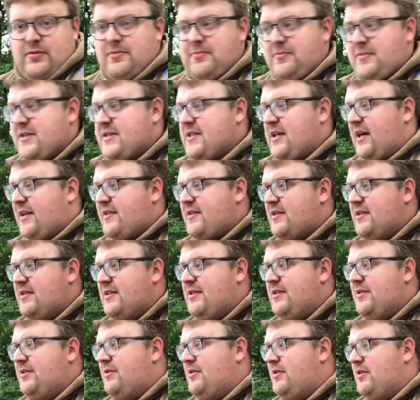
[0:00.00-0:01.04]
we're starting to
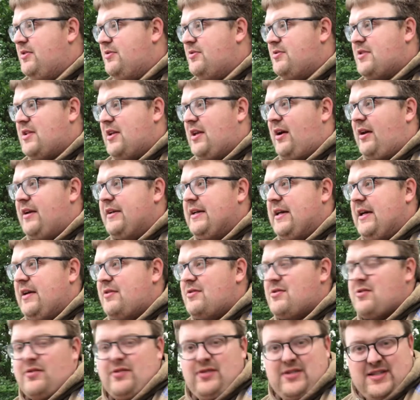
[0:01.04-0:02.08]
lo lose the light now,
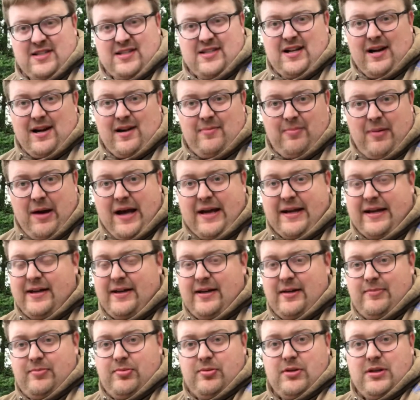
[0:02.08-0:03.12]
so I'm gonna start packing
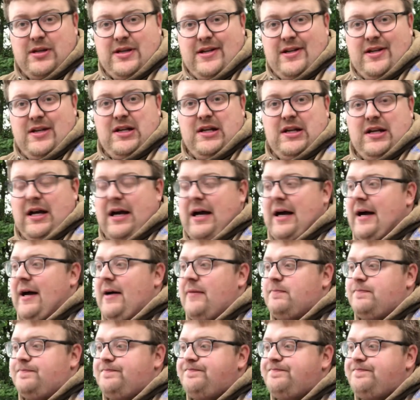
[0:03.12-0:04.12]
up. Um,